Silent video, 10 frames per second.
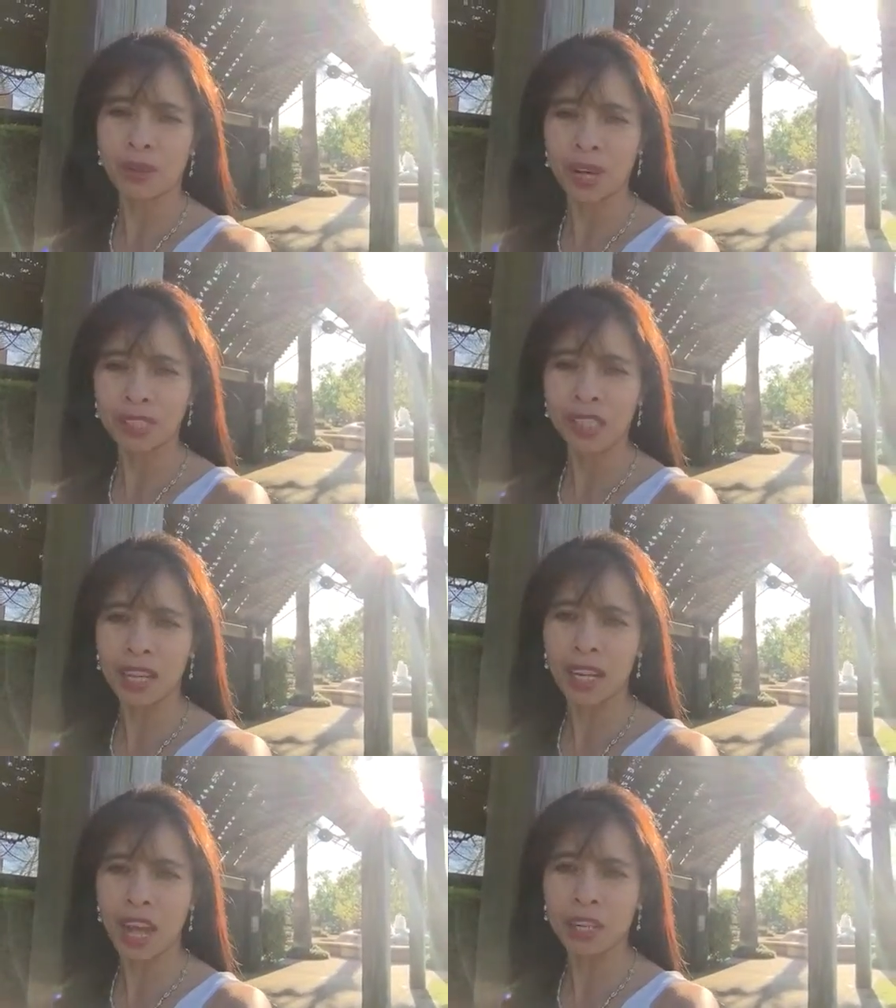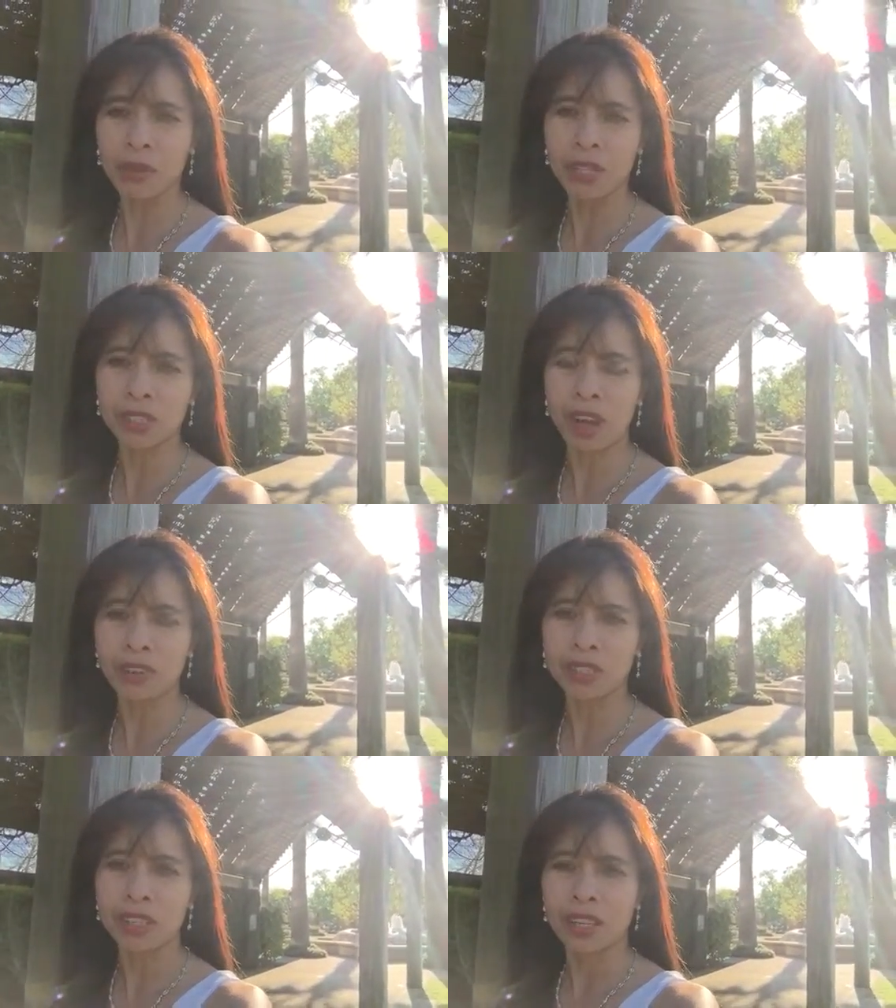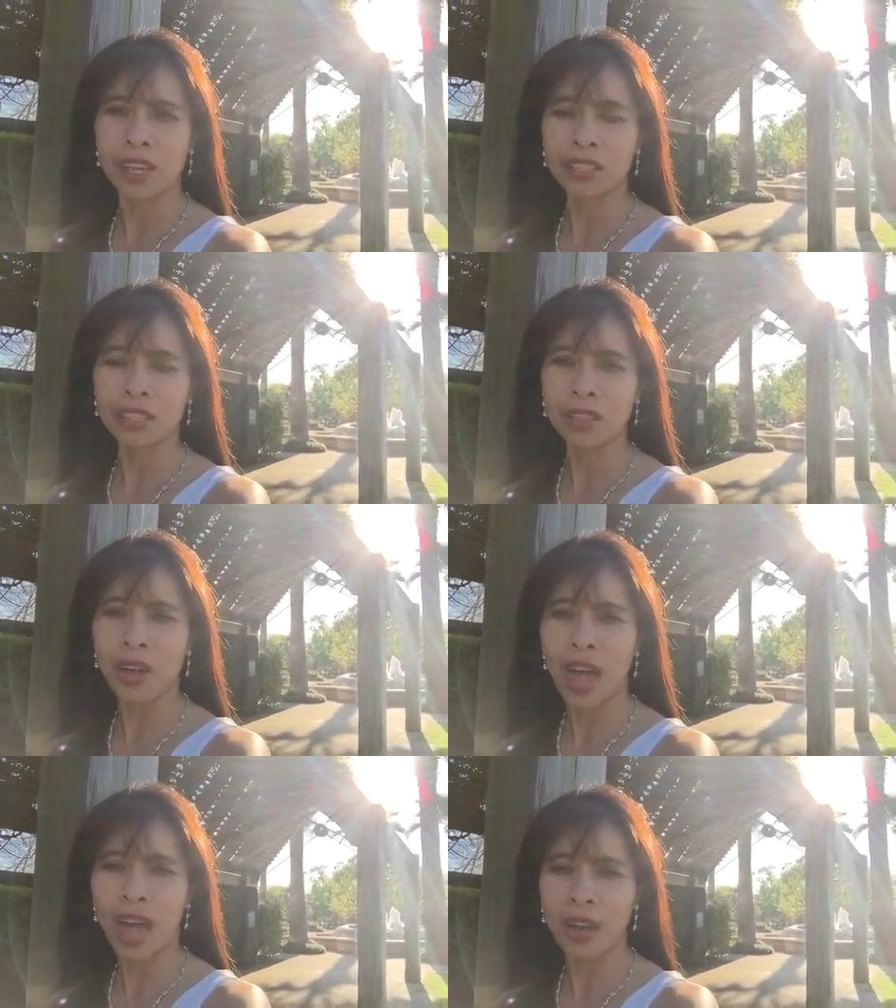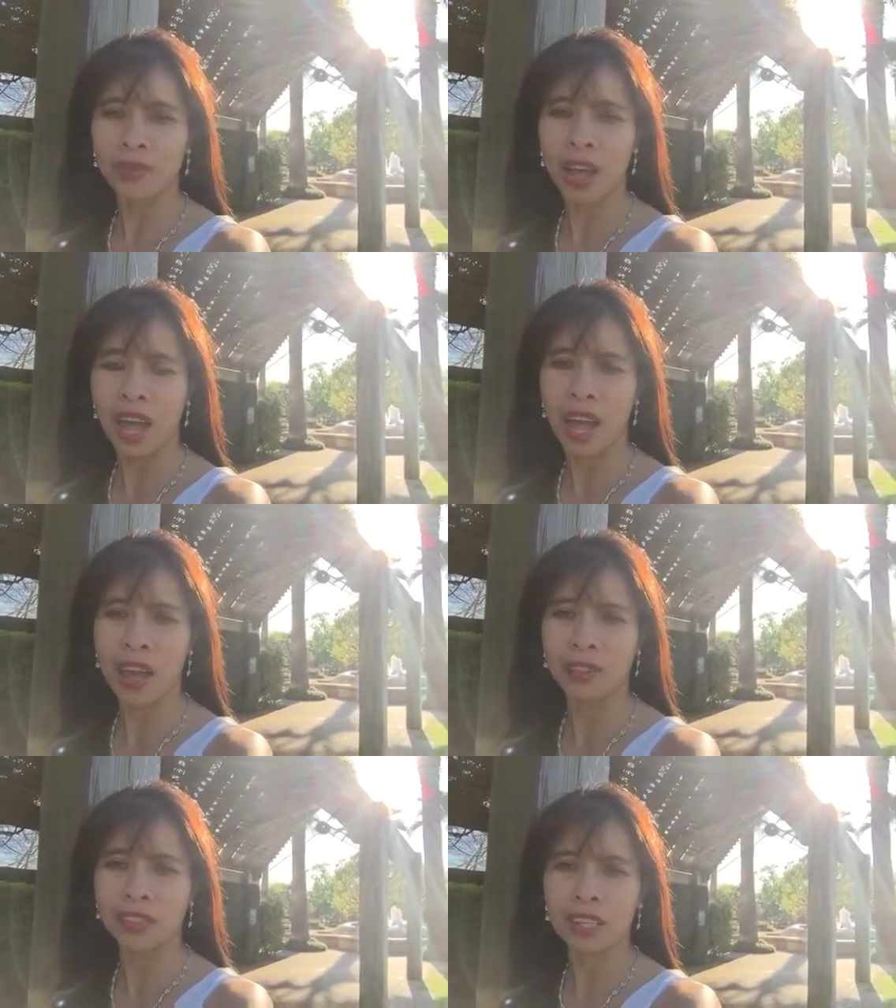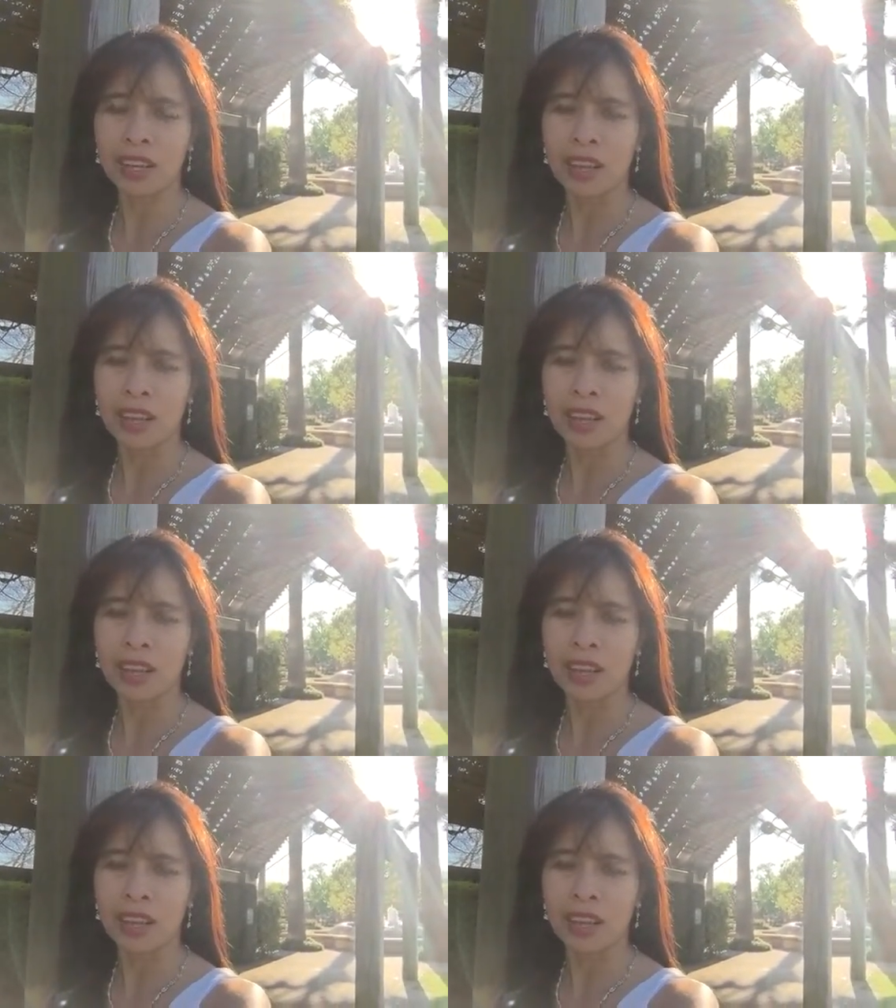What is that godly result? Is to have your house,